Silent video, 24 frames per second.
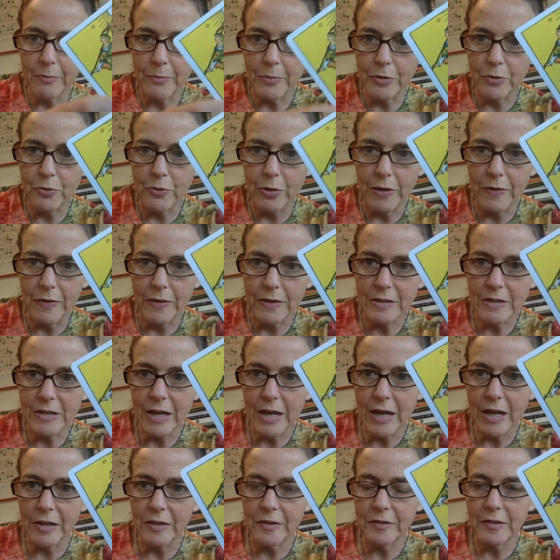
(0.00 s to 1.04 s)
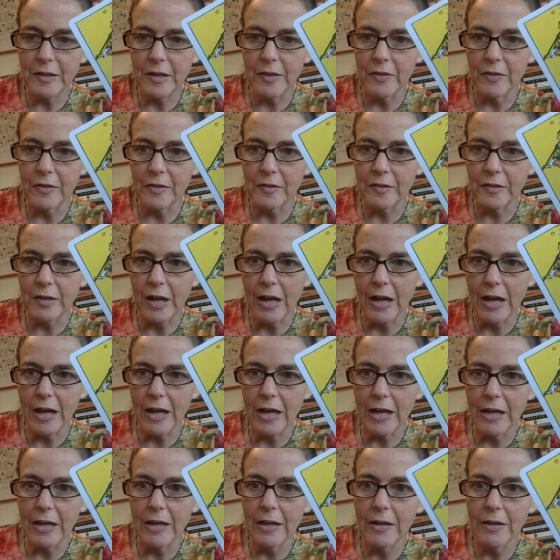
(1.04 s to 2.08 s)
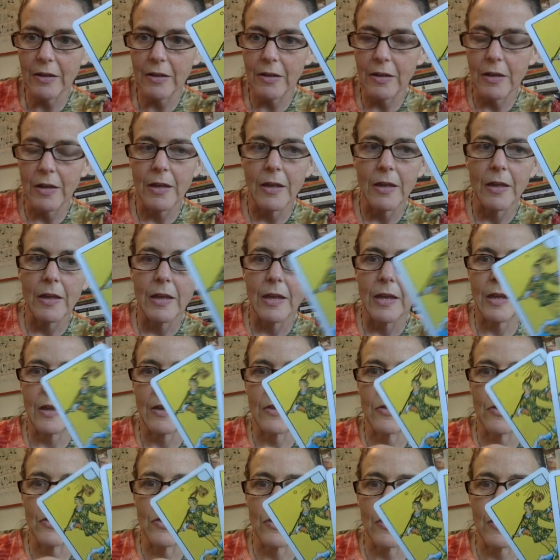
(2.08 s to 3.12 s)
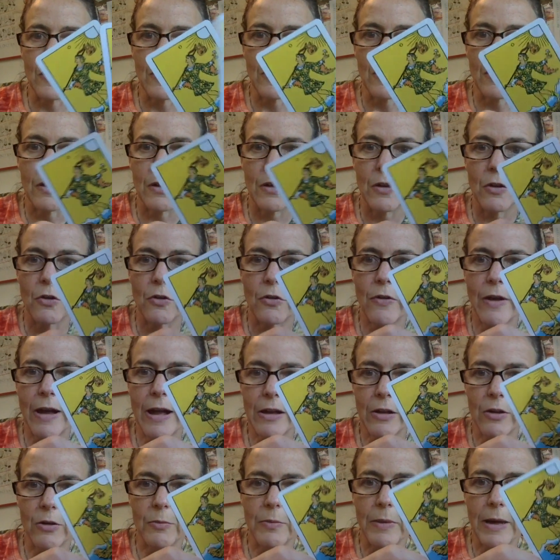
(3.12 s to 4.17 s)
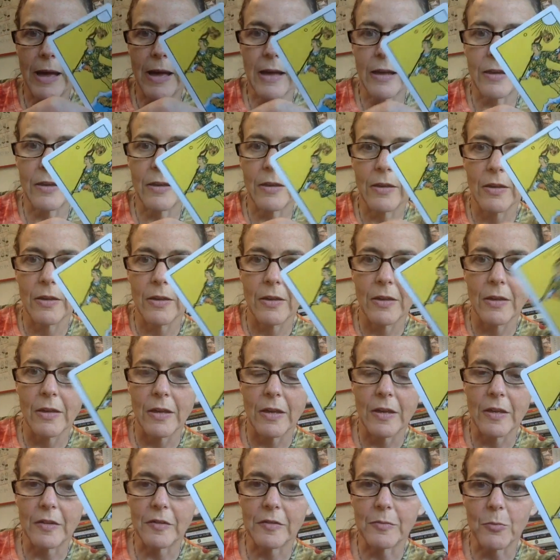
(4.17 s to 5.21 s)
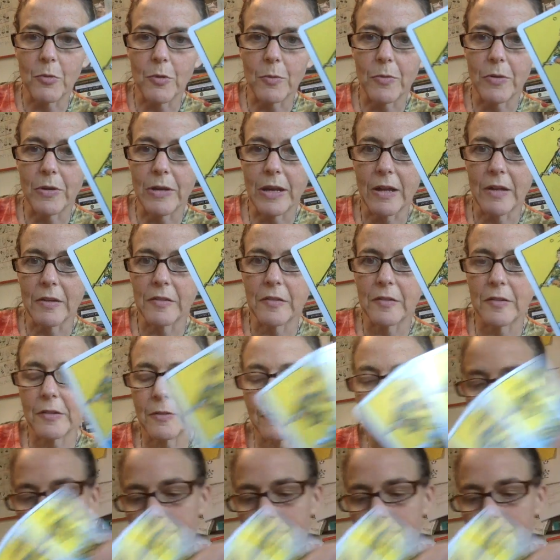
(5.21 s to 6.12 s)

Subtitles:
between the tights and the sky in the Crackleback is more pronounced.